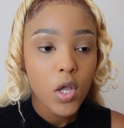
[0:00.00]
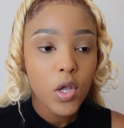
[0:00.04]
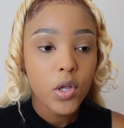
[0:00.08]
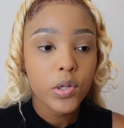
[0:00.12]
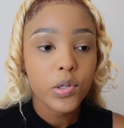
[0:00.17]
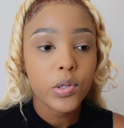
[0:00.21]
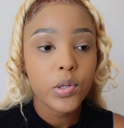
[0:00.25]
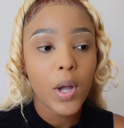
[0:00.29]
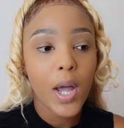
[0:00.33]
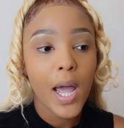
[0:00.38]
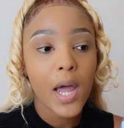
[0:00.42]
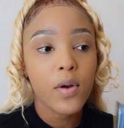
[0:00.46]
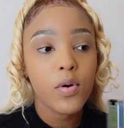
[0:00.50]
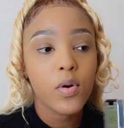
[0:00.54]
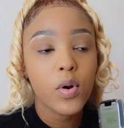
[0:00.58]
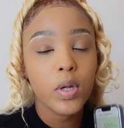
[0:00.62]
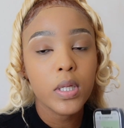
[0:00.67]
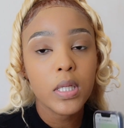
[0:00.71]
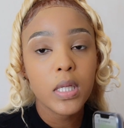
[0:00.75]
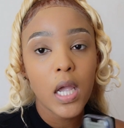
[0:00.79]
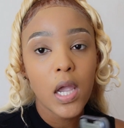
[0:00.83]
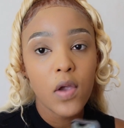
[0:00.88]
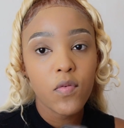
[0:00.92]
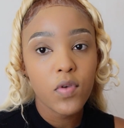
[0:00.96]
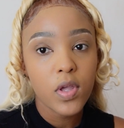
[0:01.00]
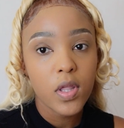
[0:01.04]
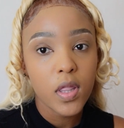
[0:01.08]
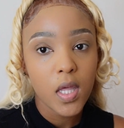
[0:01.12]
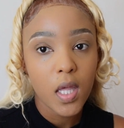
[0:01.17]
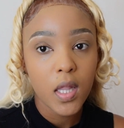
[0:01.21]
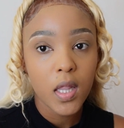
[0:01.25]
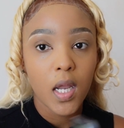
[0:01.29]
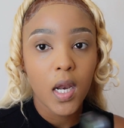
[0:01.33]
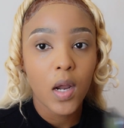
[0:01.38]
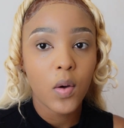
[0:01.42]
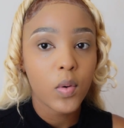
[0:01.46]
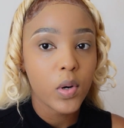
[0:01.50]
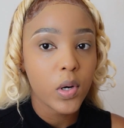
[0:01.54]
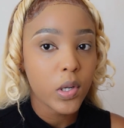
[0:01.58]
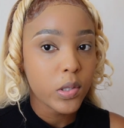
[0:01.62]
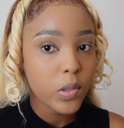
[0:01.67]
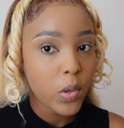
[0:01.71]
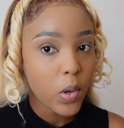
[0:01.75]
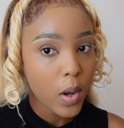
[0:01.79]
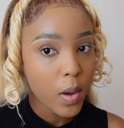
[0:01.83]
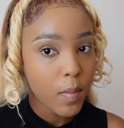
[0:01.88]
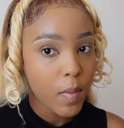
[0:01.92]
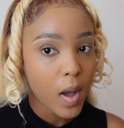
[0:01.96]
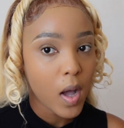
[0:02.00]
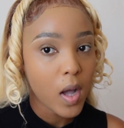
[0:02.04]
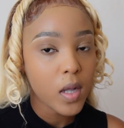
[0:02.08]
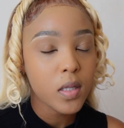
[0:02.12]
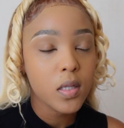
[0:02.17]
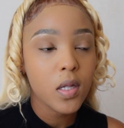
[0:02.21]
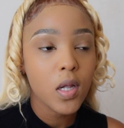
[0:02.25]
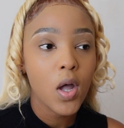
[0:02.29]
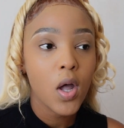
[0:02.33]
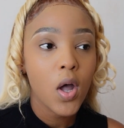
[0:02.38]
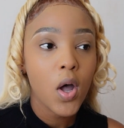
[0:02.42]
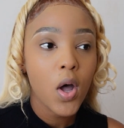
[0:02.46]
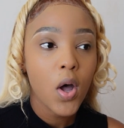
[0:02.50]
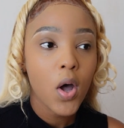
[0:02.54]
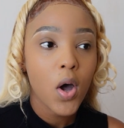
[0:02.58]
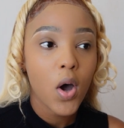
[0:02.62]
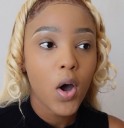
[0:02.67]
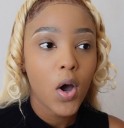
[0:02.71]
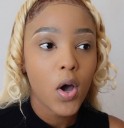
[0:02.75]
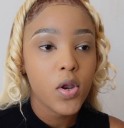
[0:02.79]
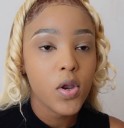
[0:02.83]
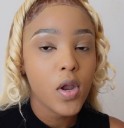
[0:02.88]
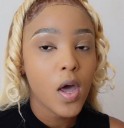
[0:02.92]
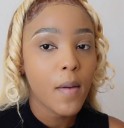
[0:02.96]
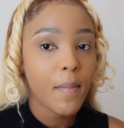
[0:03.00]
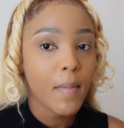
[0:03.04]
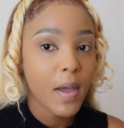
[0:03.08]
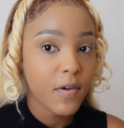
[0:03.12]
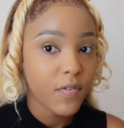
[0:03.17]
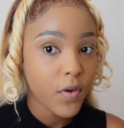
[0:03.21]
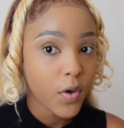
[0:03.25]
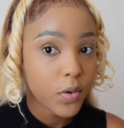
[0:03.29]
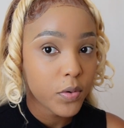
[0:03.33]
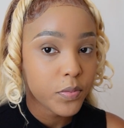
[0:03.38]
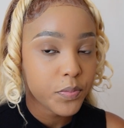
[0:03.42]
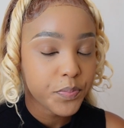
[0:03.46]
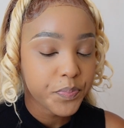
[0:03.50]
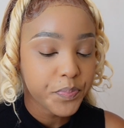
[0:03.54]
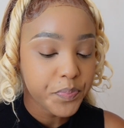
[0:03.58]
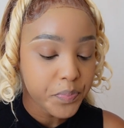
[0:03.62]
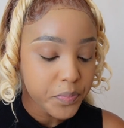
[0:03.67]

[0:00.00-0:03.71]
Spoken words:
so I wrote everything that I want to talk about on my phone.